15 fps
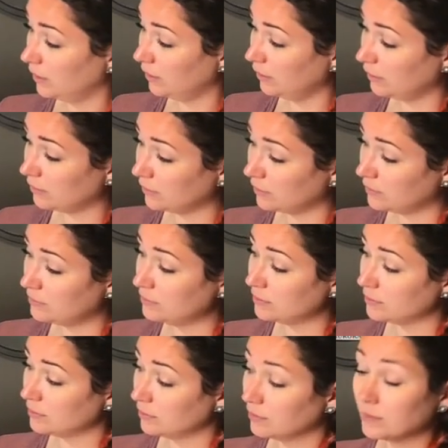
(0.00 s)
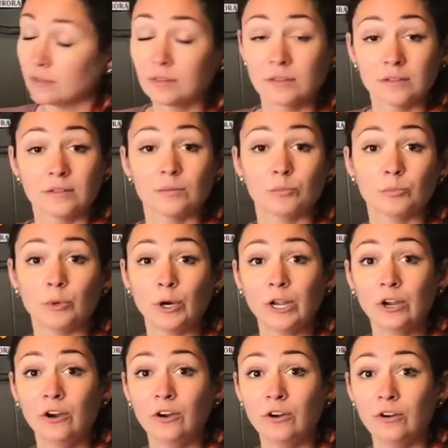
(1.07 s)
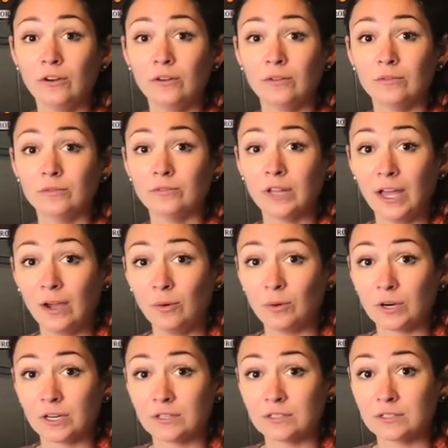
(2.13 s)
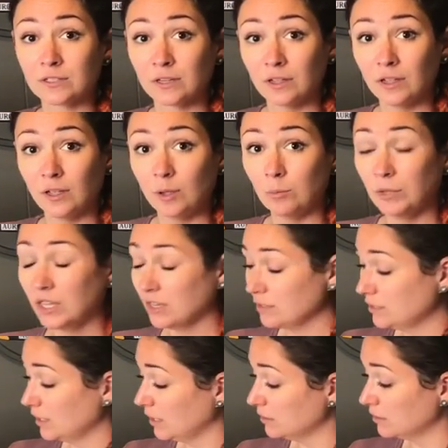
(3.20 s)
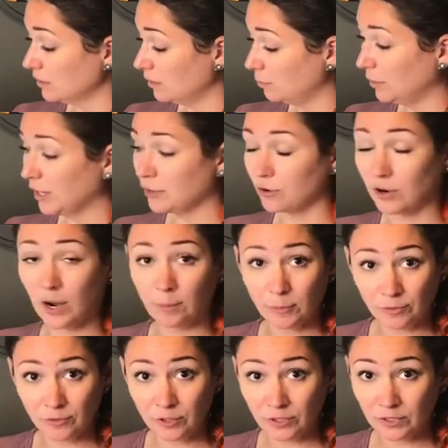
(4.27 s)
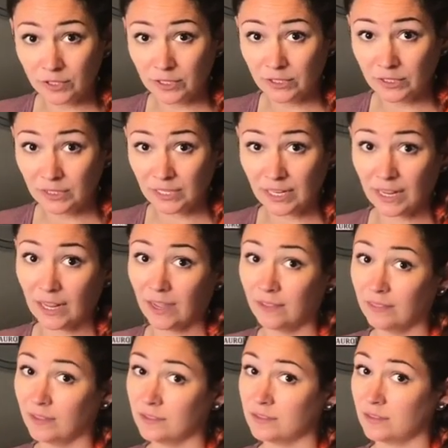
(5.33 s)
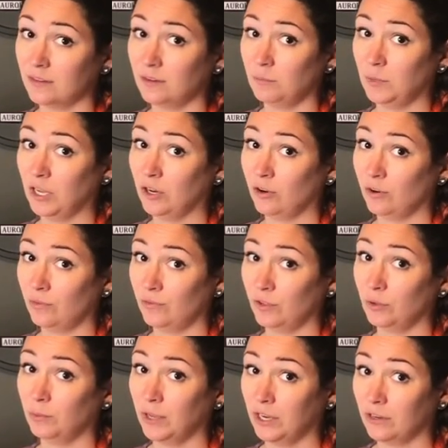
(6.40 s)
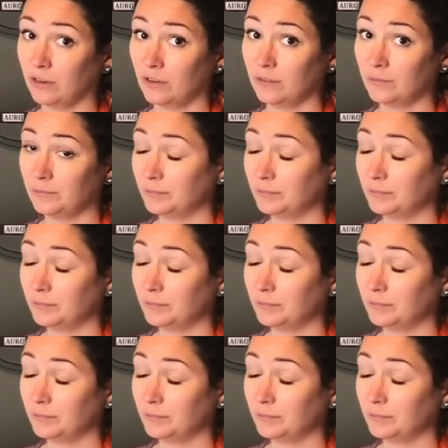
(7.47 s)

is bring her flowers, because that's going to make Grandma feel good and that's going to make her feel better.